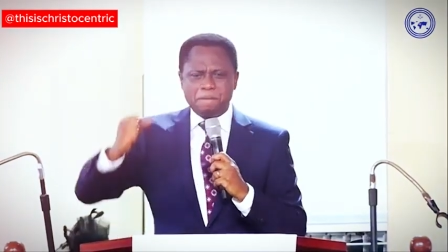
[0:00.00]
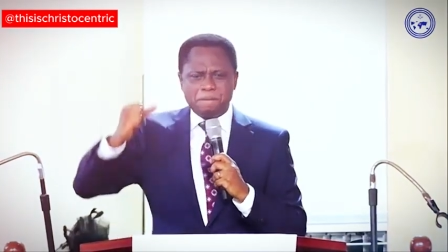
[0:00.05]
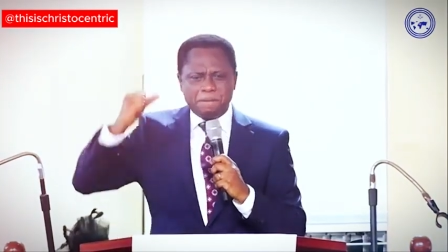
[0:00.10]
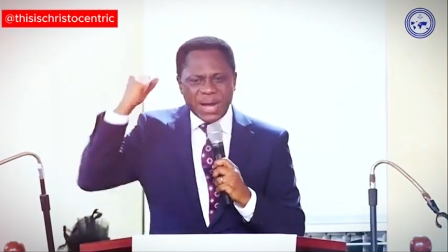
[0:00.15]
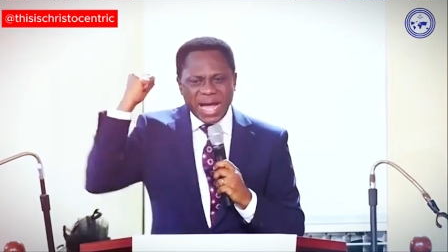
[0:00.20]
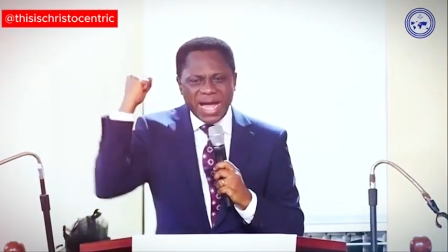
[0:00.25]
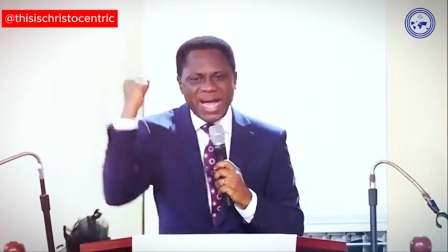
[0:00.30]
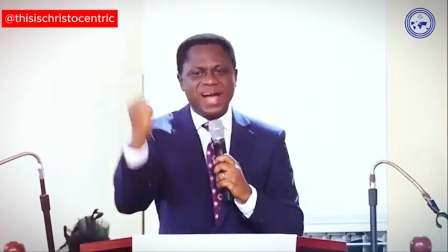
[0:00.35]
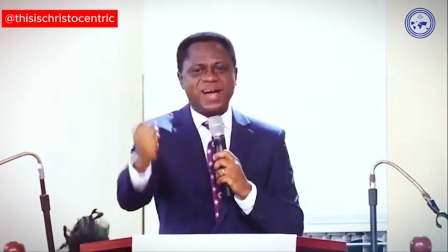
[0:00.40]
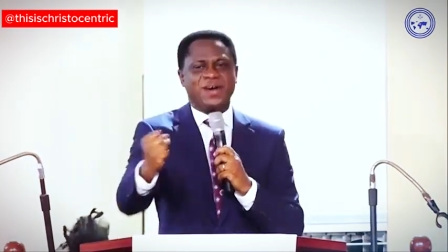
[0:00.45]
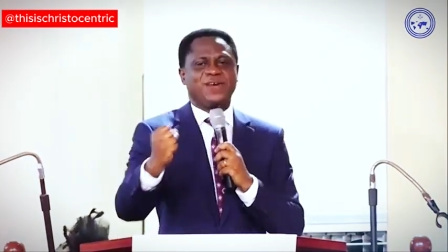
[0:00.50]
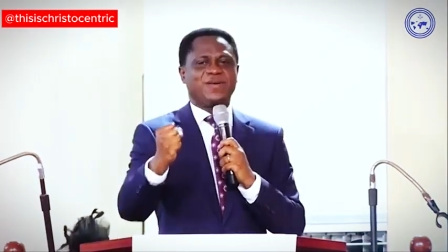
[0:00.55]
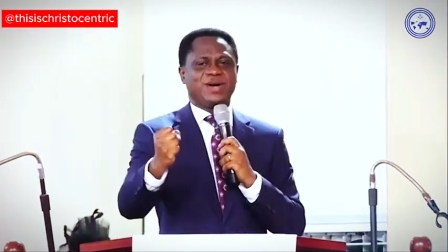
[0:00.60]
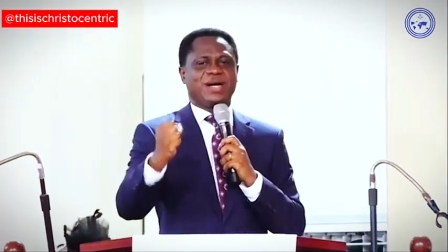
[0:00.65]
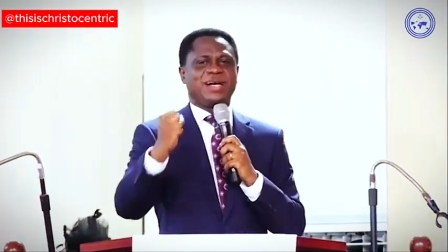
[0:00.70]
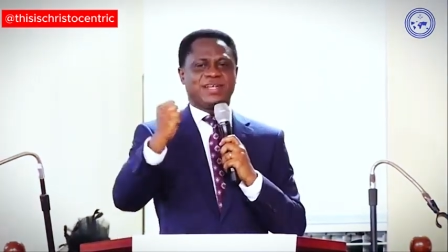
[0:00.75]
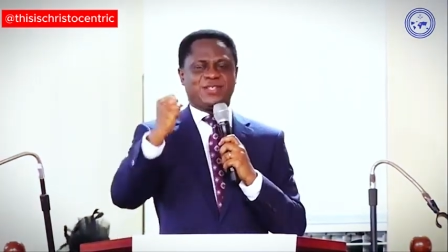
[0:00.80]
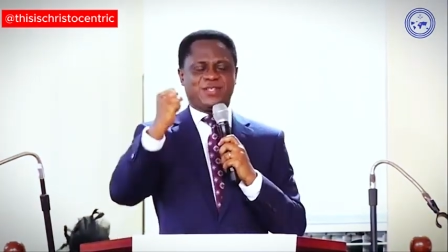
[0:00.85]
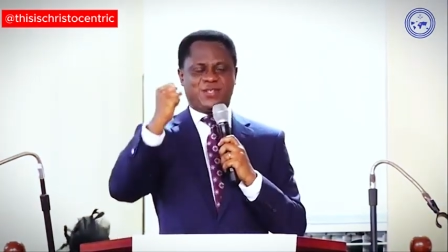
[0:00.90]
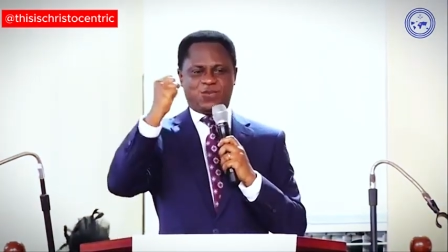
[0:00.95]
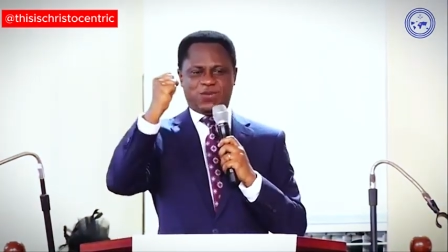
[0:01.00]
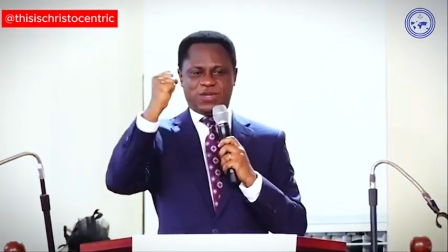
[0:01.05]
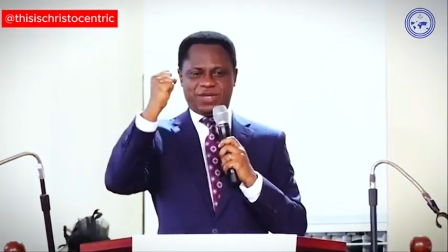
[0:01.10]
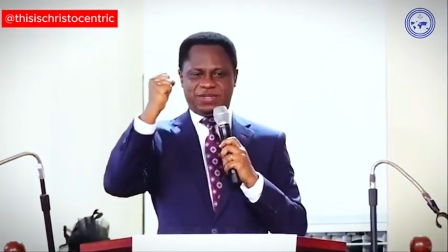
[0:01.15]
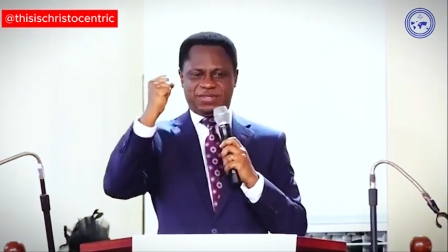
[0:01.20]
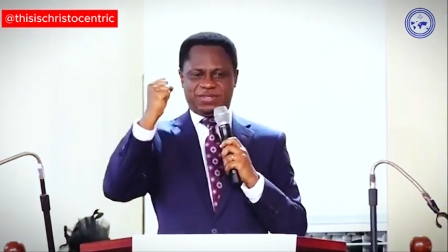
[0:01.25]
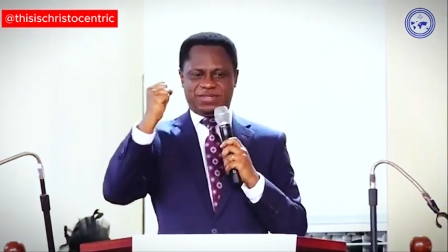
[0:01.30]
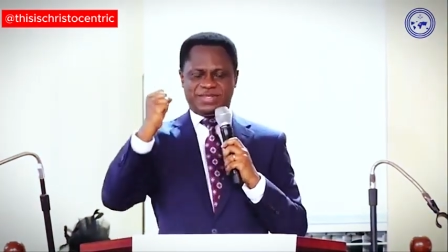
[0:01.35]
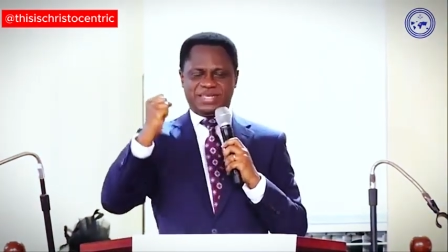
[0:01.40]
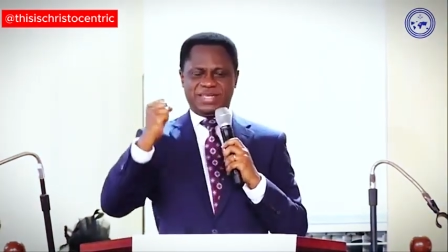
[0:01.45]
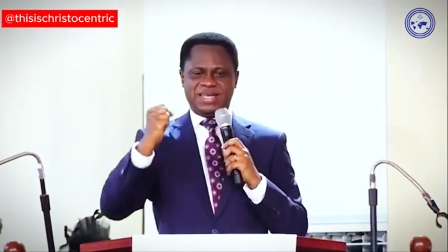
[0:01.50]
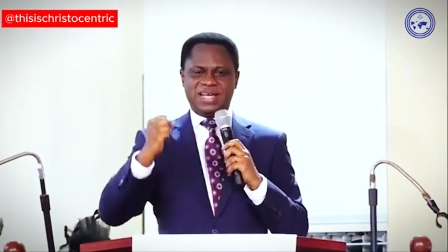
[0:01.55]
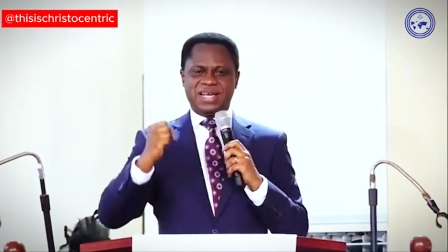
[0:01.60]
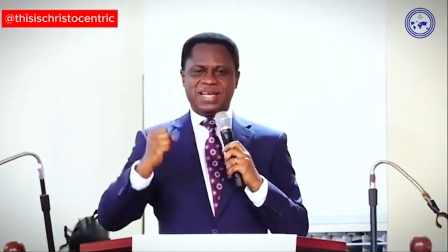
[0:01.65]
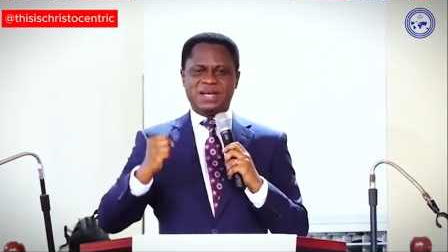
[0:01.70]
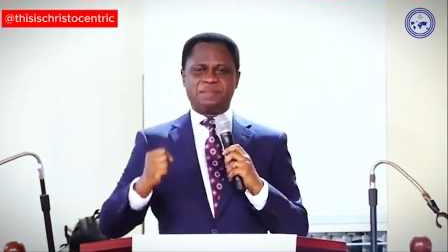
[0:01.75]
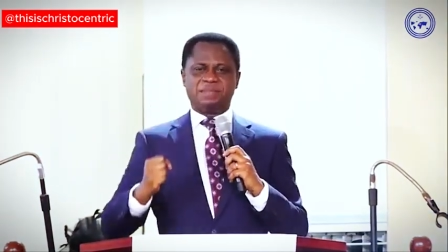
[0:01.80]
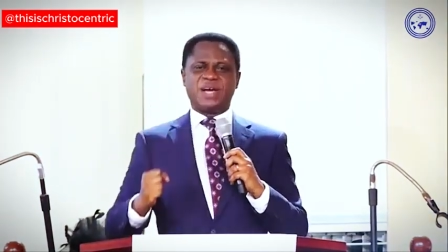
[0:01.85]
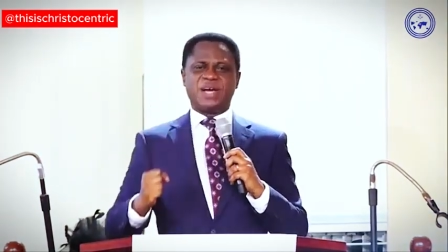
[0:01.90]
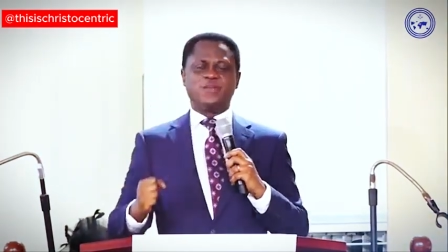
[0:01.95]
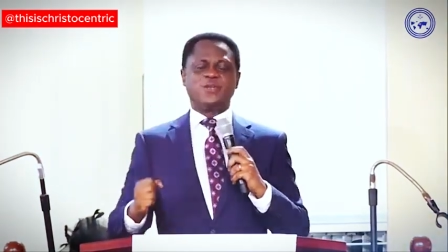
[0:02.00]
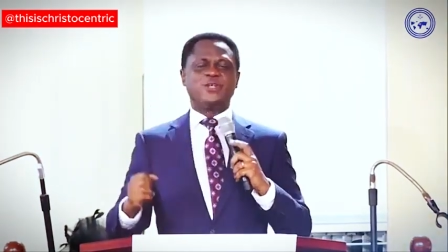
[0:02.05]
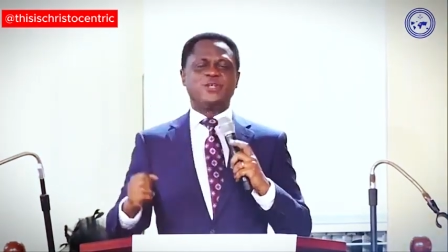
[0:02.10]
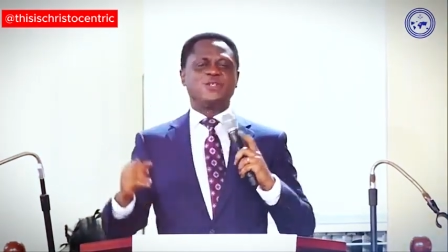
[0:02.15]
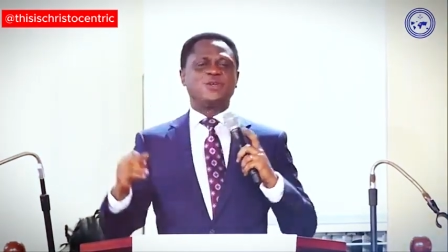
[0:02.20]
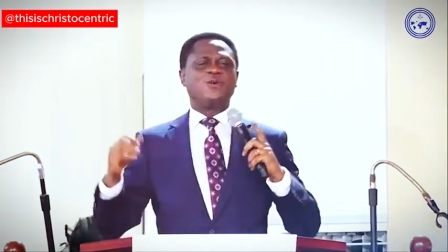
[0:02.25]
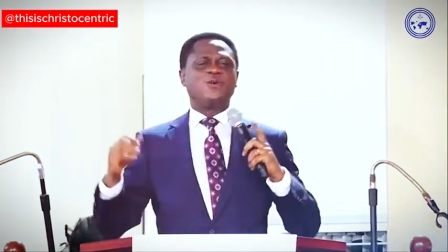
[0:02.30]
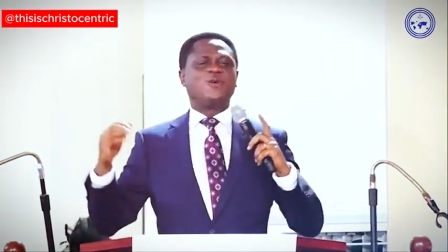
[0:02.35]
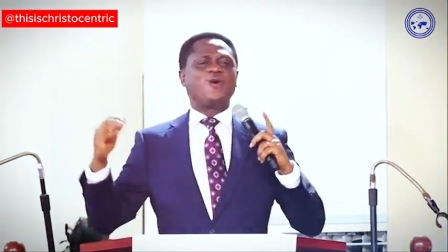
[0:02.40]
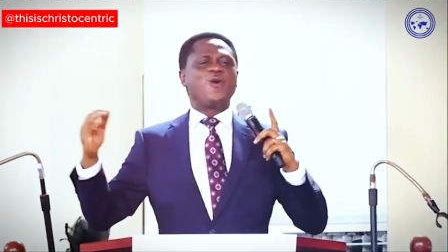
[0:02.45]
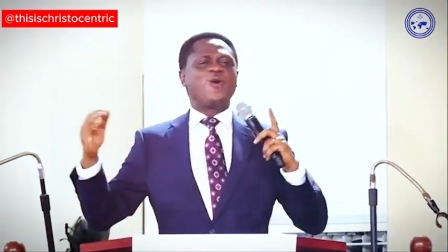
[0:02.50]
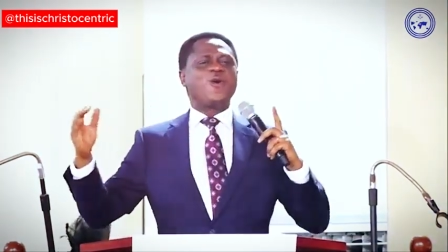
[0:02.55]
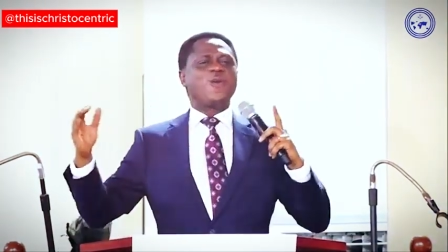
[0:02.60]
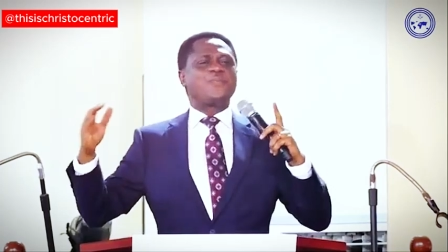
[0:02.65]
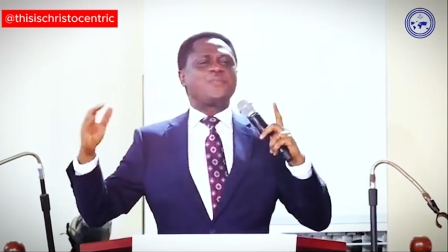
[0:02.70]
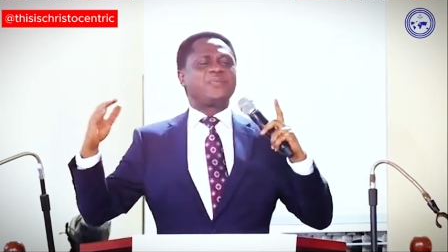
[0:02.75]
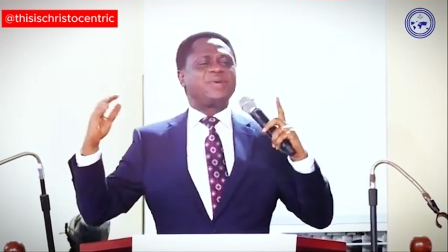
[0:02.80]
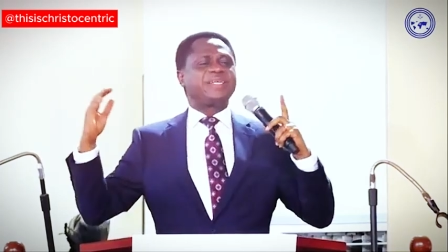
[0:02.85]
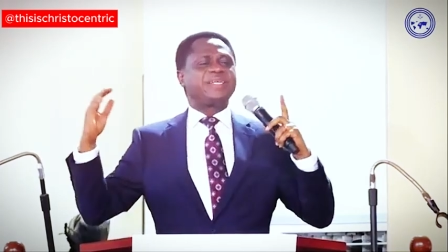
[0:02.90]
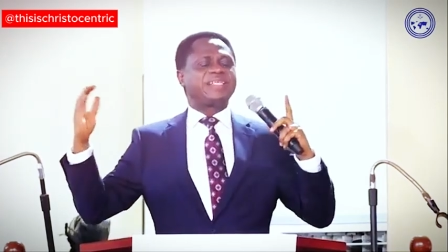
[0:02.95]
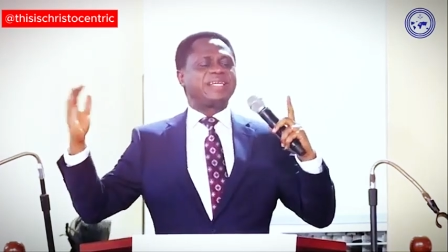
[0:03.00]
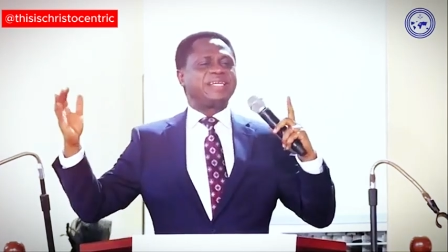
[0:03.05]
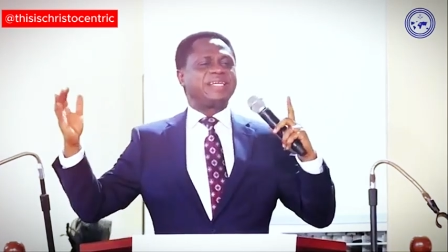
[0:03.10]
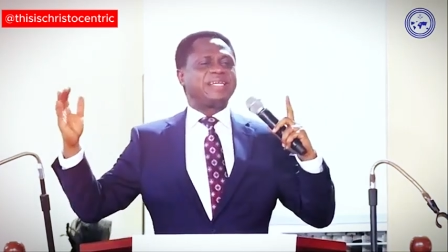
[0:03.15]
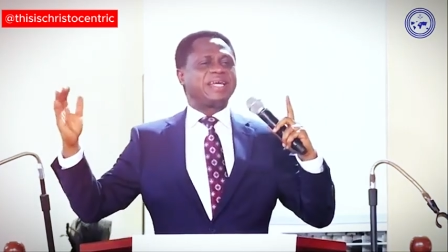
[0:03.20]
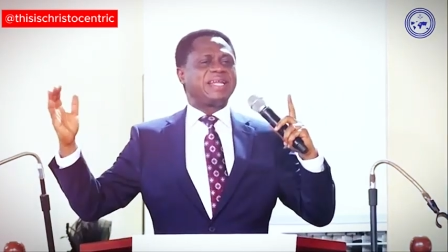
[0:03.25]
Power as well. But we should go preaching